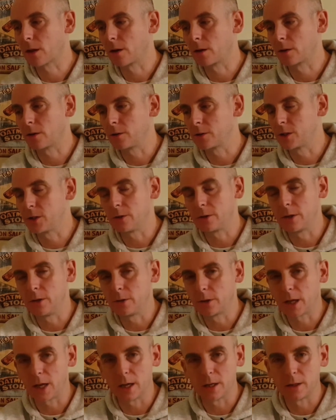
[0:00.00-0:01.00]
Because
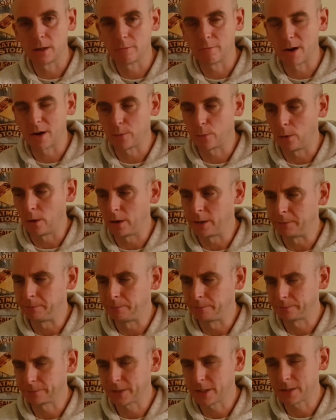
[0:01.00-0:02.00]
you're getting the red wine.
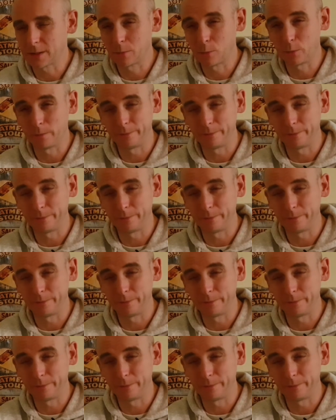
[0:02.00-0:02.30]
There is